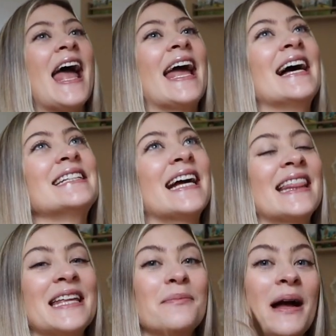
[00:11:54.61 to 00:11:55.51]
And
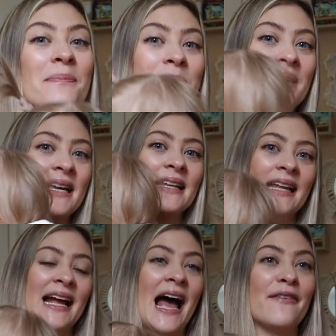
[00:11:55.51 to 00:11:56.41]
I think my me
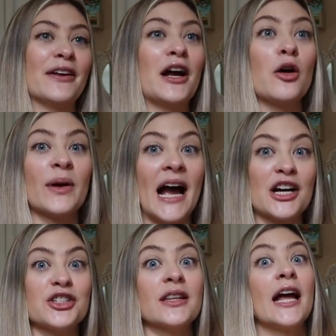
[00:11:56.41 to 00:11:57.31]
like having a
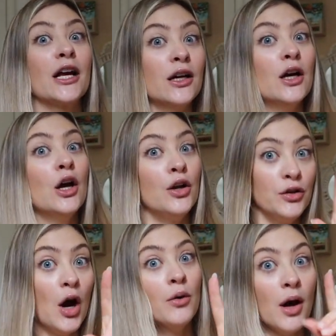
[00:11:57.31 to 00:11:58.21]
reaction like,
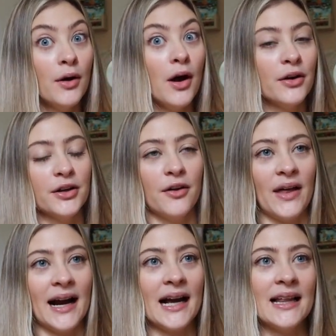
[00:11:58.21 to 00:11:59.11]
no, no, no, you know
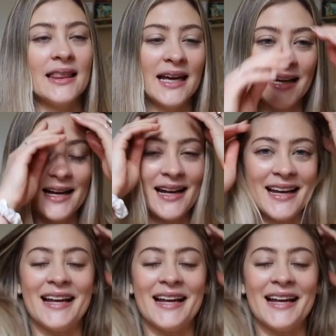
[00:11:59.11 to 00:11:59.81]
that kind of thing.